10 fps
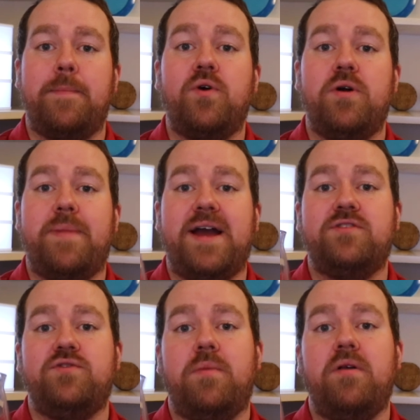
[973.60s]
going back
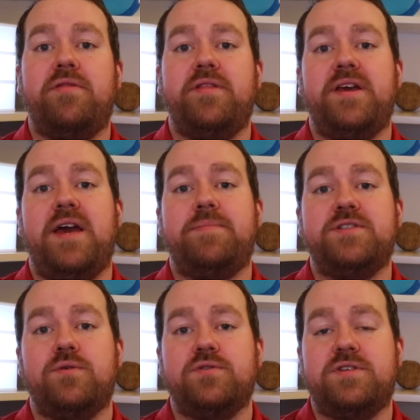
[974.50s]
to monthly
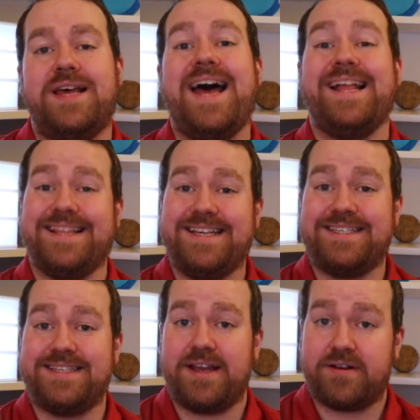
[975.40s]
episodes at
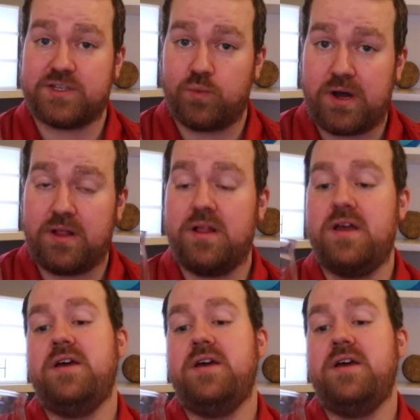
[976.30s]
least there as well.